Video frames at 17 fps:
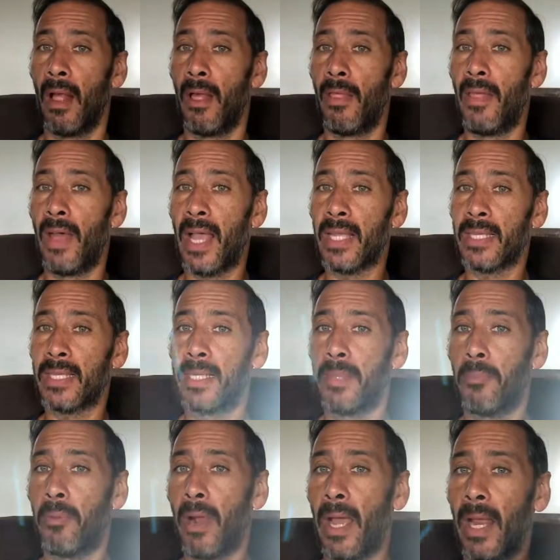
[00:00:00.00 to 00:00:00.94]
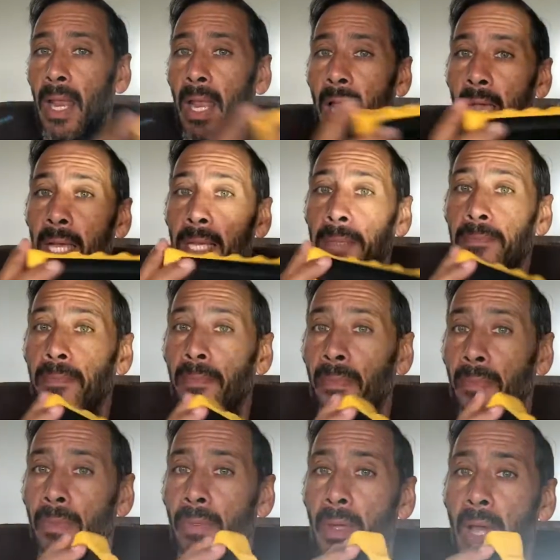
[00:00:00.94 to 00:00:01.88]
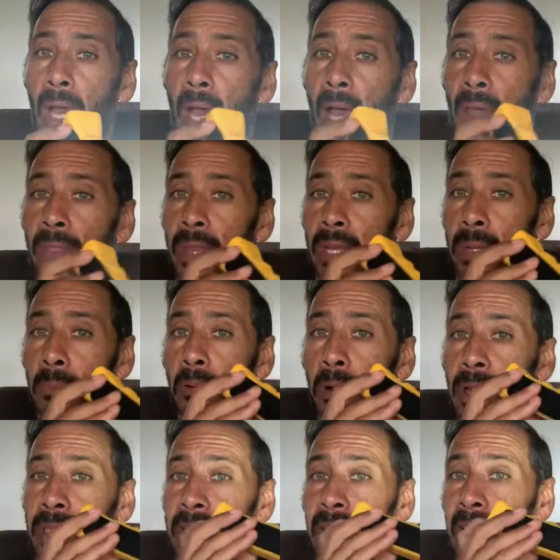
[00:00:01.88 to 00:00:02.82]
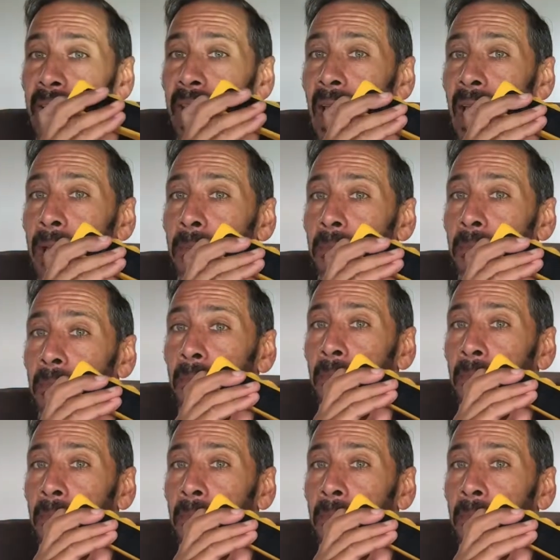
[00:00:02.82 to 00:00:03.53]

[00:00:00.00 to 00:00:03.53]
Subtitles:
That's the bright light, and then you press it again